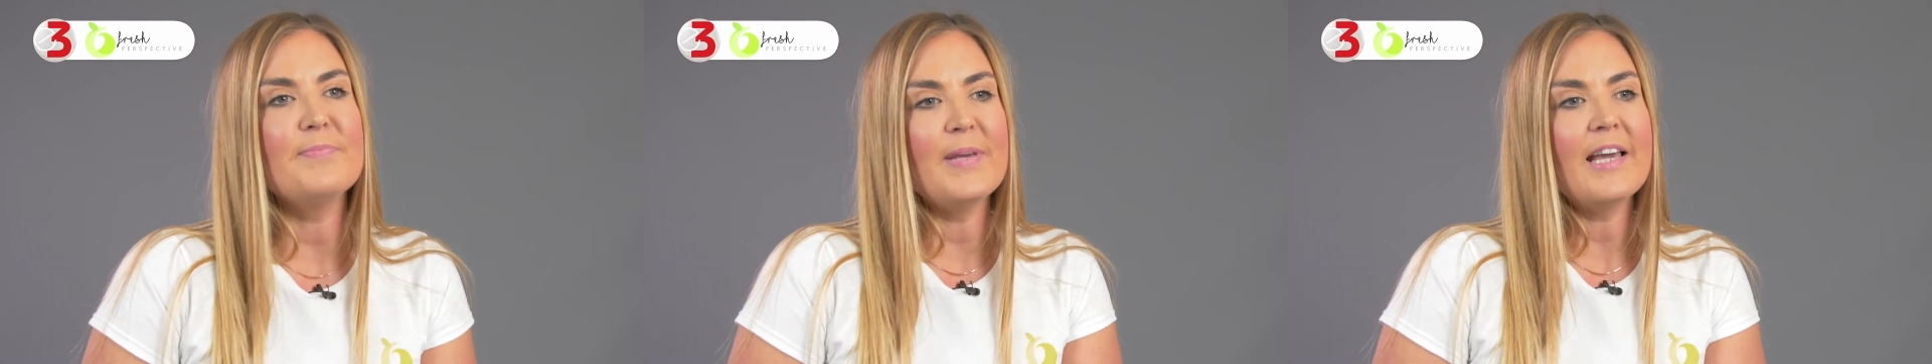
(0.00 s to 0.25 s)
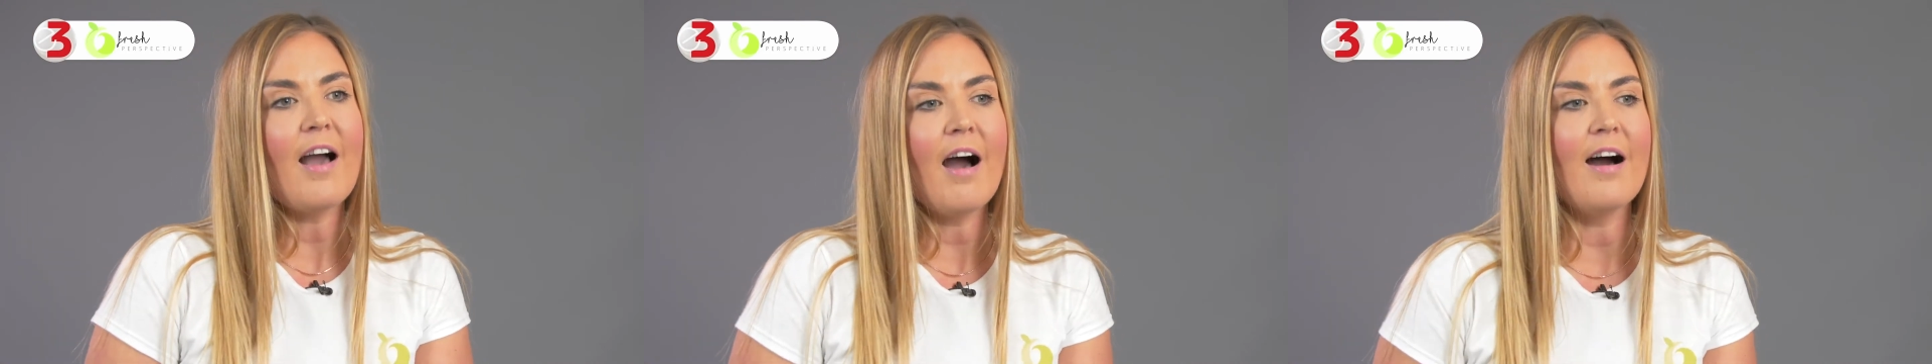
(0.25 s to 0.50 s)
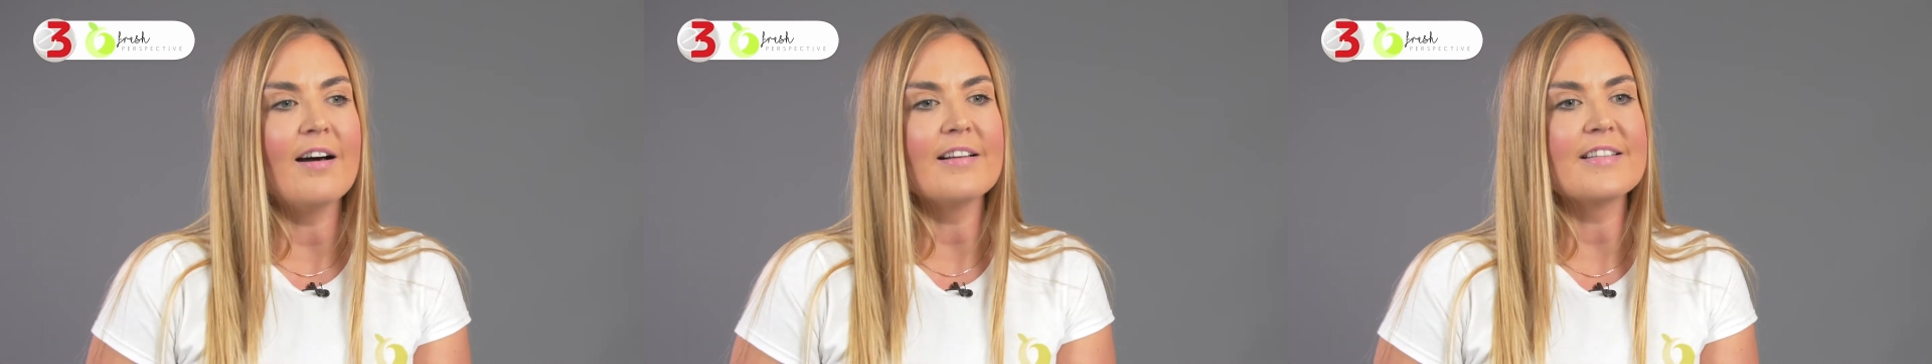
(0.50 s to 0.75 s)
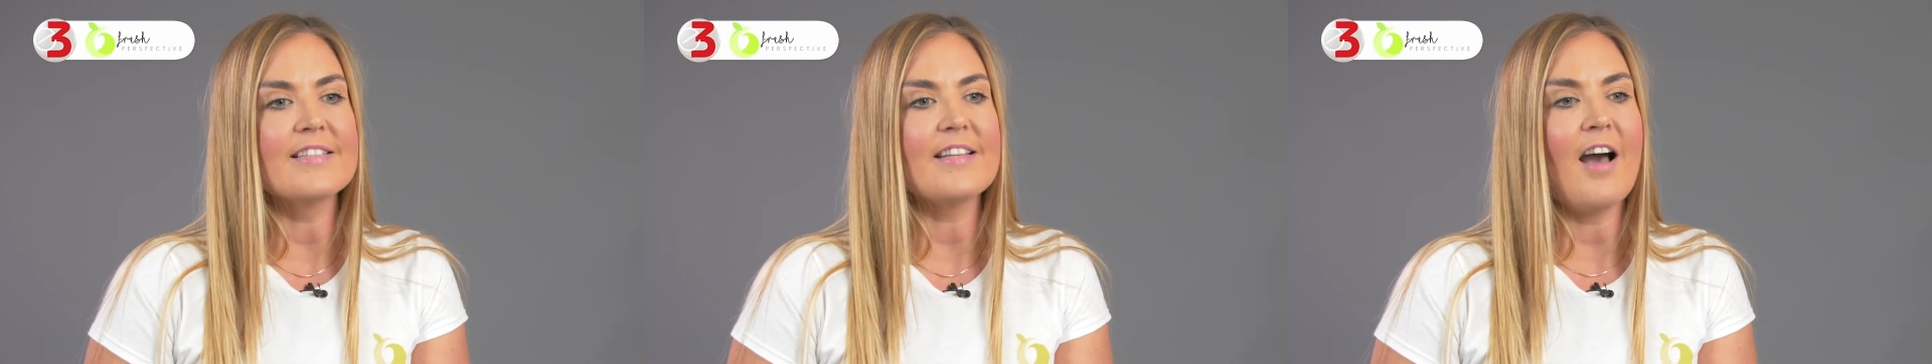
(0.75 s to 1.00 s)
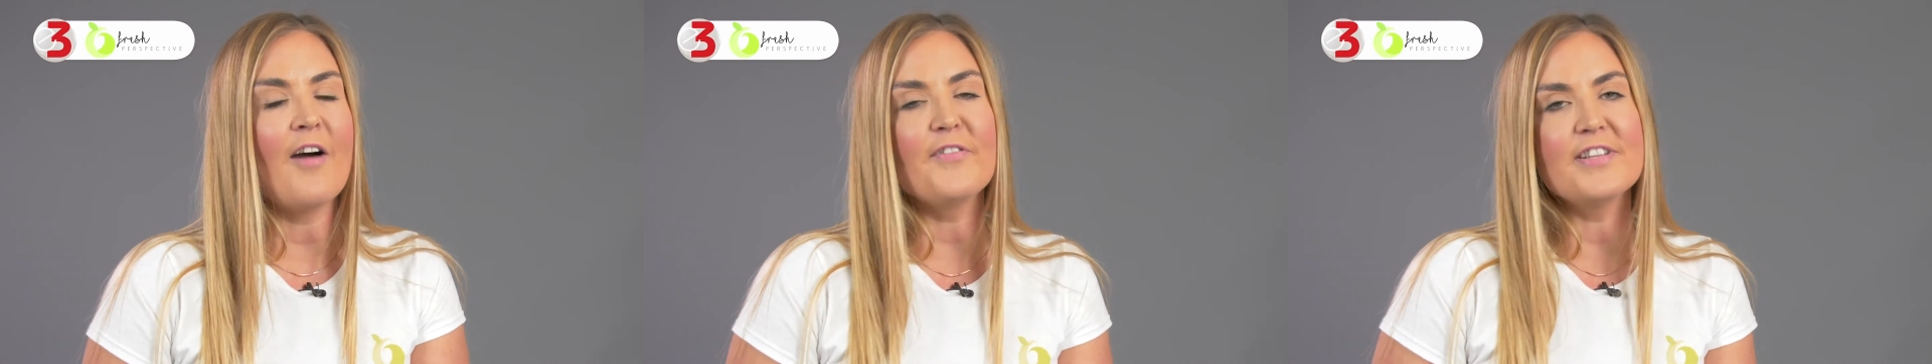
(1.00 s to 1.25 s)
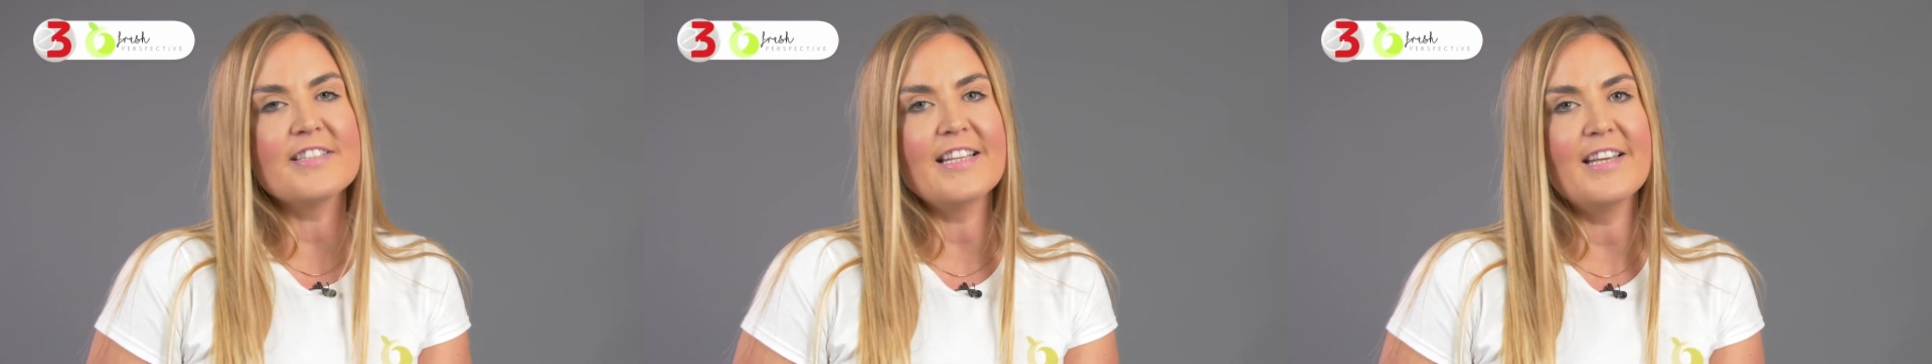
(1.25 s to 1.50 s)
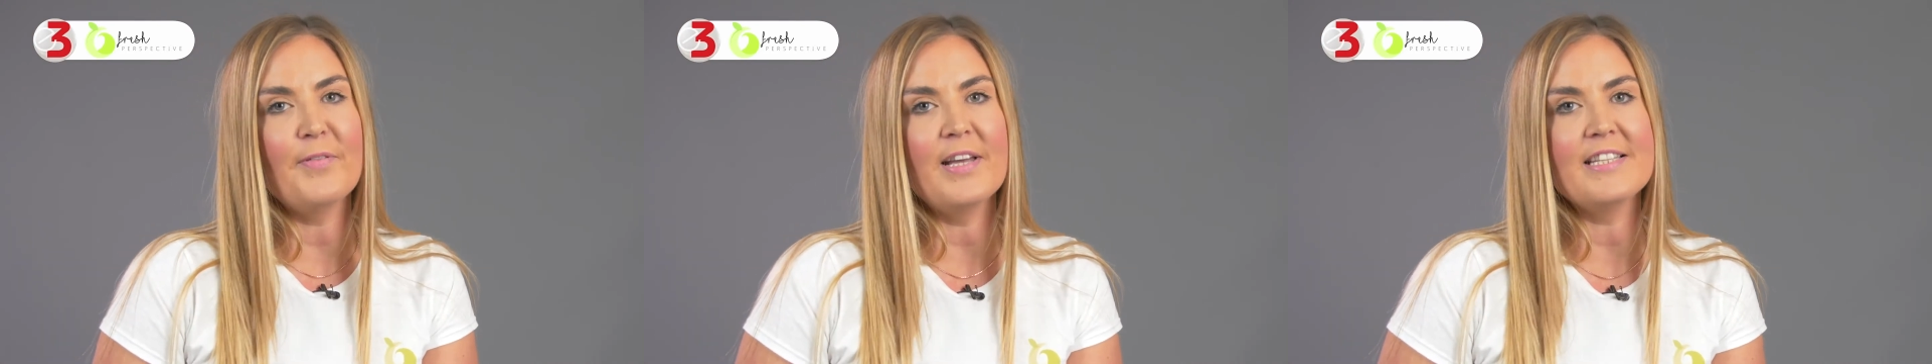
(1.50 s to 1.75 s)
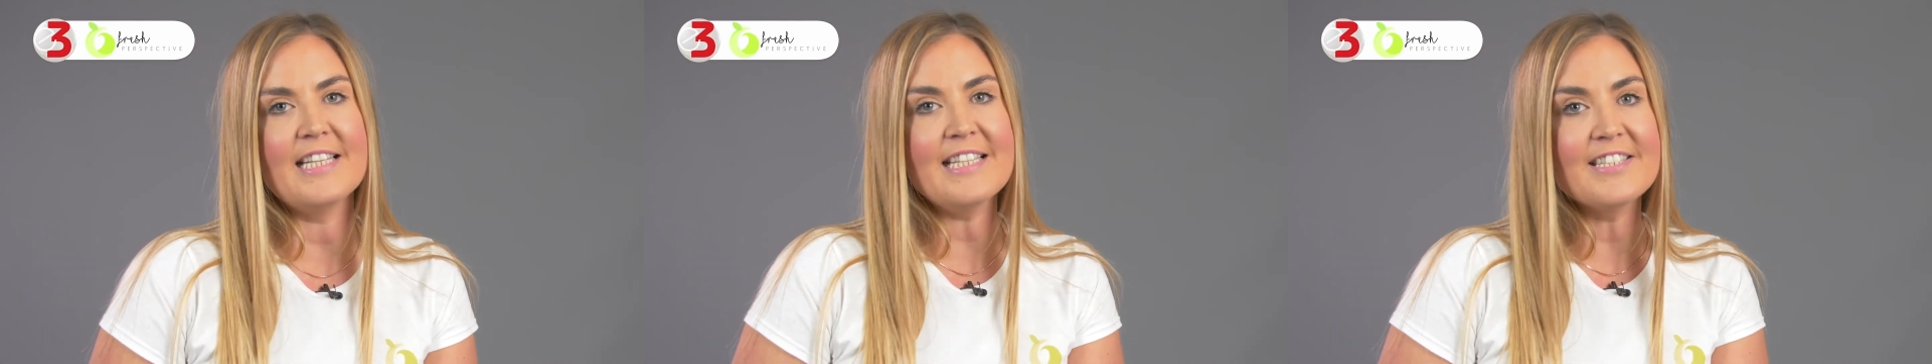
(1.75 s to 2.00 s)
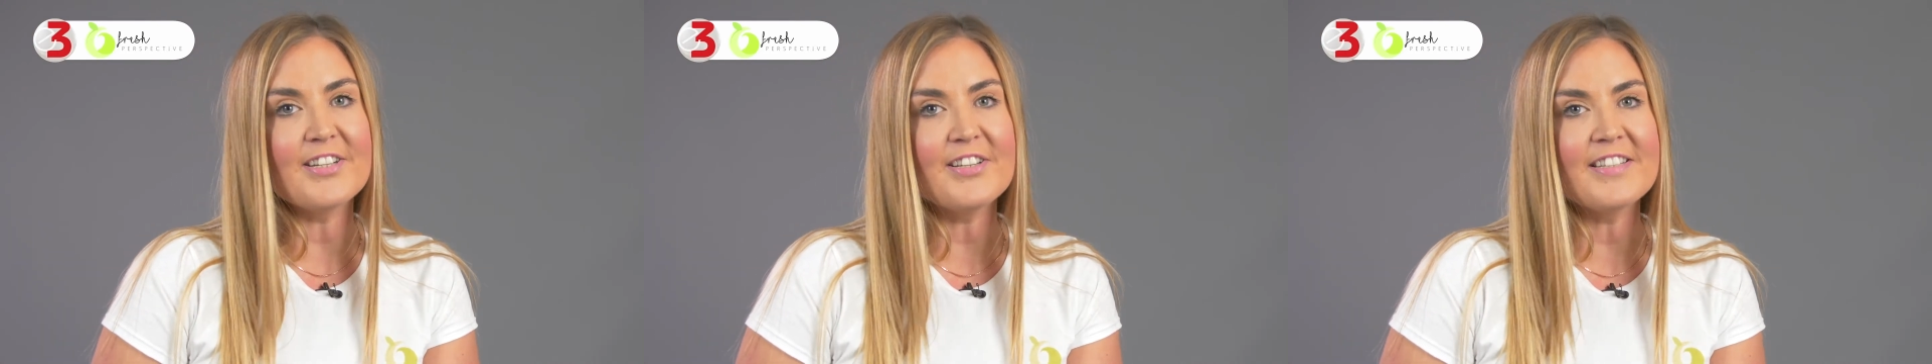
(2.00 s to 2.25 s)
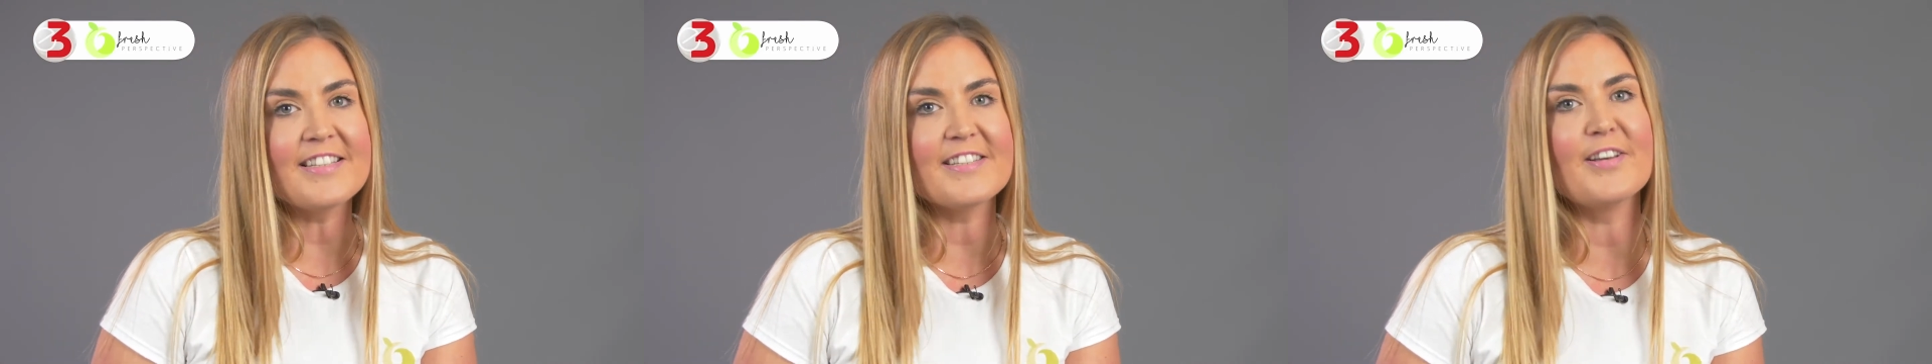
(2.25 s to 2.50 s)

because obviously we're sisters,